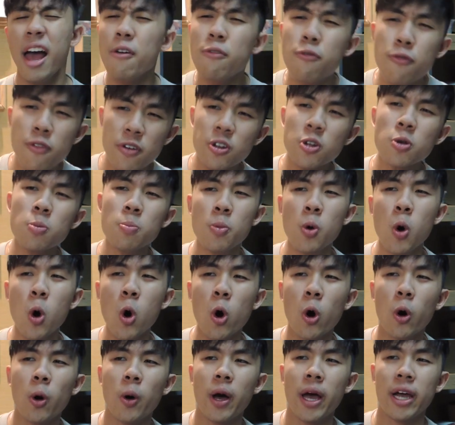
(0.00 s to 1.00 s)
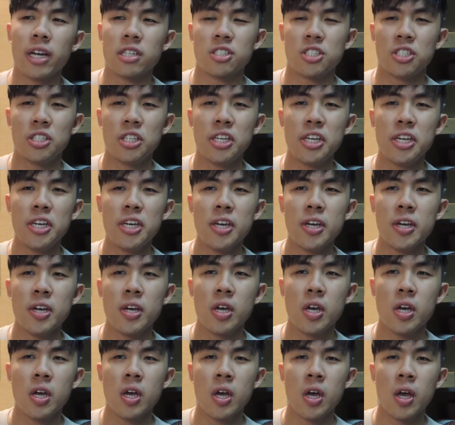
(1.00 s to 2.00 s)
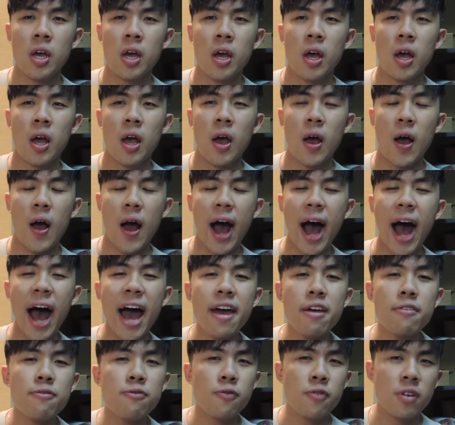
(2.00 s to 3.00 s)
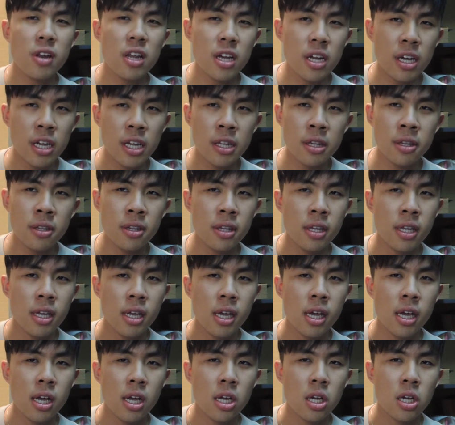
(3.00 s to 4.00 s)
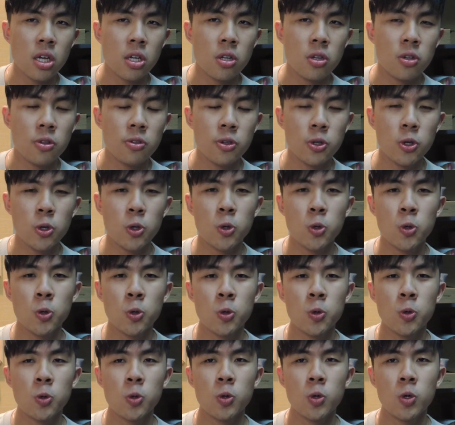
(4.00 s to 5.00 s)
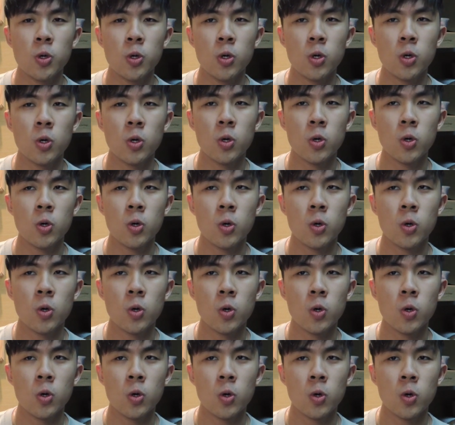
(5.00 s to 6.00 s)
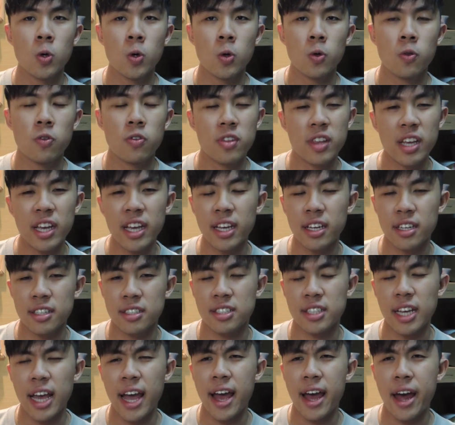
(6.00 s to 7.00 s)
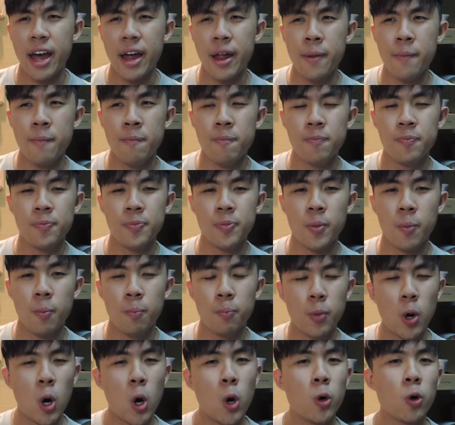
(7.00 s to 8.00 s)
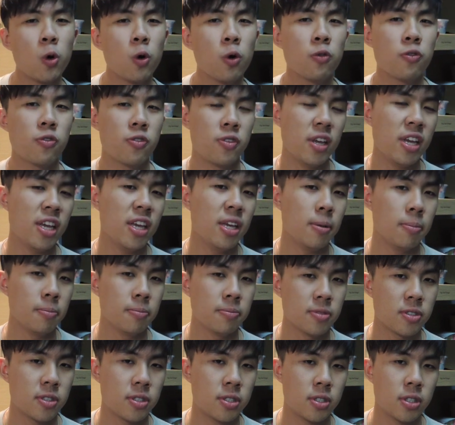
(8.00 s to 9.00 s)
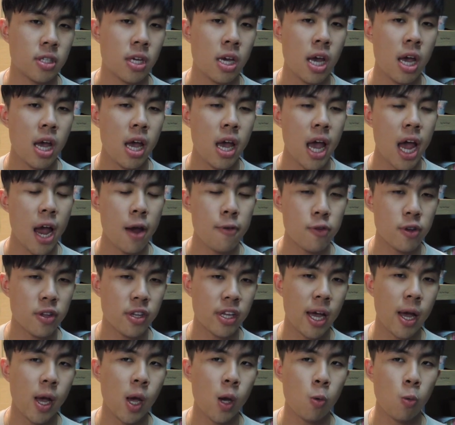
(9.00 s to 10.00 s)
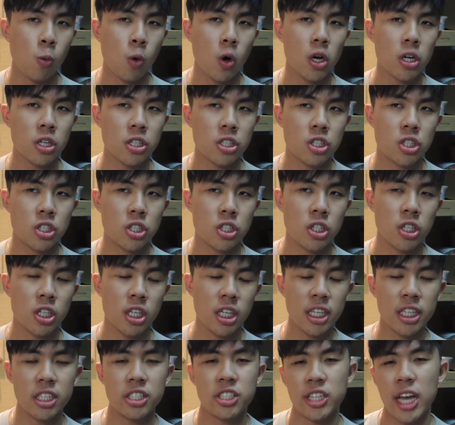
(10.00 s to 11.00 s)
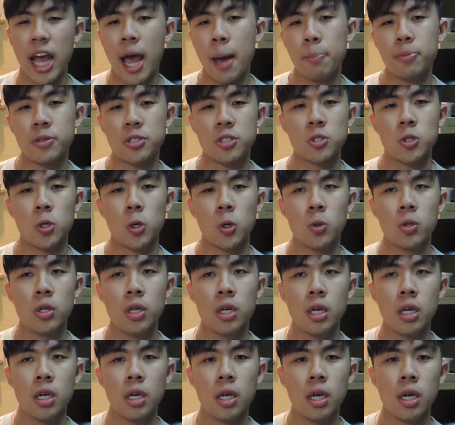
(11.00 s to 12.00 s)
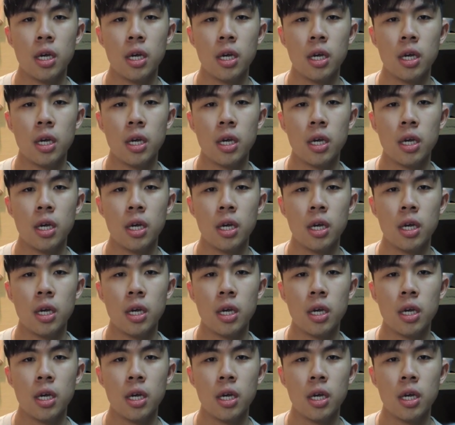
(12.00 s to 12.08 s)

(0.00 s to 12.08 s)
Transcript: And furthermore, actually, I've learned new things and moral themes every time I watch each episode.